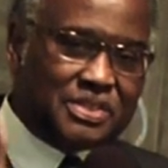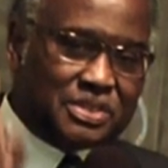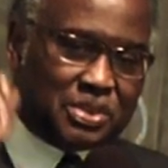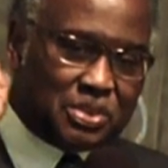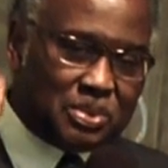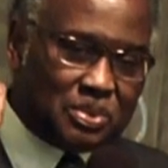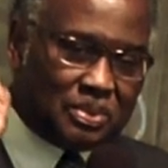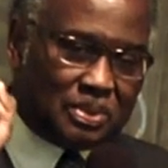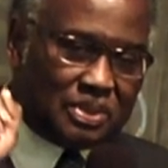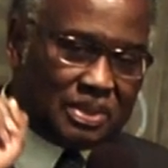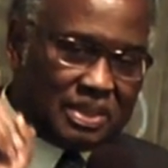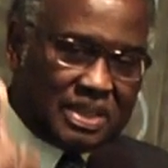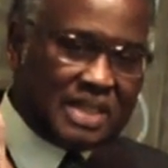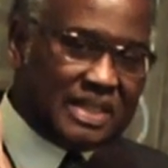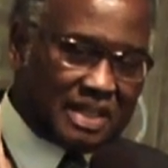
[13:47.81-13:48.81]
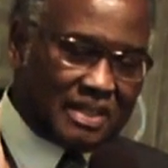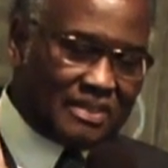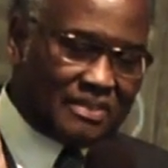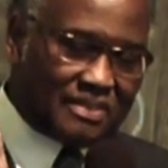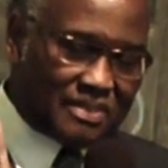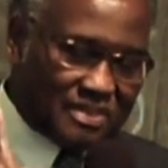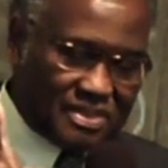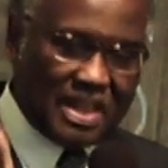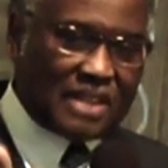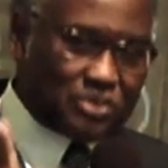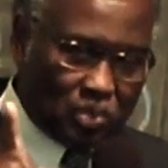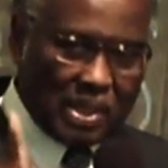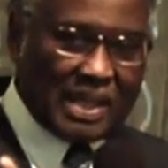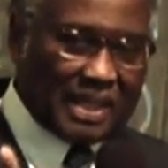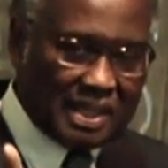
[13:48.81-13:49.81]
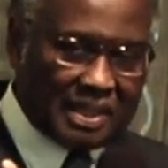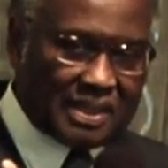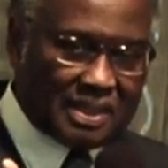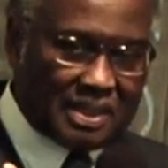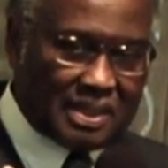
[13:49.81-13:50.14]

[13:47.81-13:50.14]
to live that way.